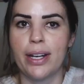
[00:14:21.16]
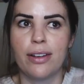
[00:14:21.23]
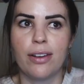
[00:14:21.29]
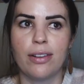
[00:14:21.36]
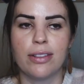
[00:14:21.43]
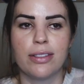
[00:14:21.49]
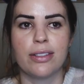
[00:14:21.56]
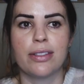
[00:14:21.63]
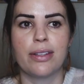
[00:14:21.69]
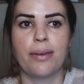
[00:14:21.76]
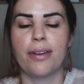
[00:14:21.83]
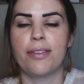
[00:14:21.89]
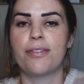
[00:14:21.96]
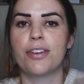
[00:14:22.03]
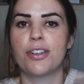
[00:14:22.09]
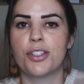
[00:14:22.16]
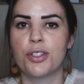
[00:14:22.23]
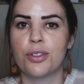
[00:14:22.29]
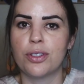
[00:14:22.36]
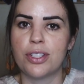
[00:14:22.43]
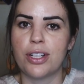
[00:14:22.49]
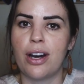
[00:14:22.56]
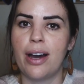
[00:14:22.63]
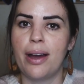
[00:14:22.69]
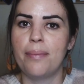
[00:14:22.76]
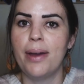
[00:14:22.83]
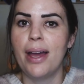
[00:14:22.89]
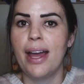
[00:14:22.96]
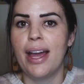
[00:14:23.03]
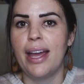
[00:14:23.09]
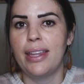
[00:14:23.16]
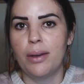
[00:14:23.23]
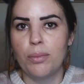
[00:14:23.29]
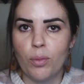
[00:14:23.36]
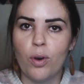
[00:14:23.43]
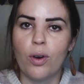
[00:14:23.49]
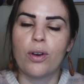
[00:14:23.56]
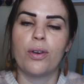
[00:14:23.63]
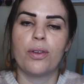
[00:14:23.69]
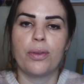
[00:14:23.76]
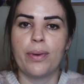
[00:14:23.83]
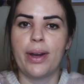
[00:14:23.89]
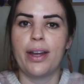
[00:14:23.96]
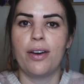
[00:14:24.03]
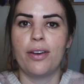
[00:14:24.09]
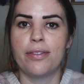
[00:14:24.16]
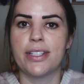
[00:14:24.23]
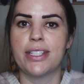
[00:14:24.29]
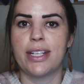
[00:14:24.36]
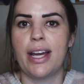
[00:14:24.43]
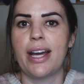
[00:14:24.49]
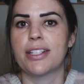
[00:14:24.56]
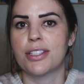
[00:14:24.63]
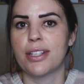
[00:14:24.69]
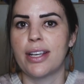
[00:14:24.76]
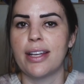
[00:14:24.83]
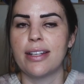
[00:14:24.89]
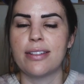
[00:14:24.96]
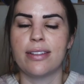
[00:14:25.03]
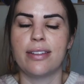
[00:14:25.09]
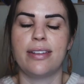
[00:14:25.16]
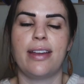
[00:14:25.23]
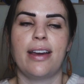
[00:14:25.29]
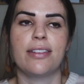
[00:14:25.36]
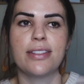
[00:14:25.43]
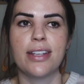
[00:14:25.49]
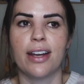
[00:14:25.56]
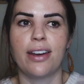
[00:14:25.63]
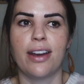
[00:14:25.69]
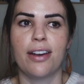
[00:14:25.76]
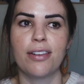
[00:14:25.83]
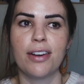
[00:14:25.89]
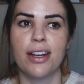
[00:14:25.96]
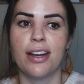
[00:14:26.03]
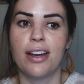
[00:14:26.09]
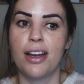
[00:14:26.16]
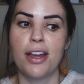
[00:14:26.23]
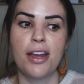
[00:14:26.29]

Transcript: dollars or something for a short time and then walk all the way over to actually get to the downtown area.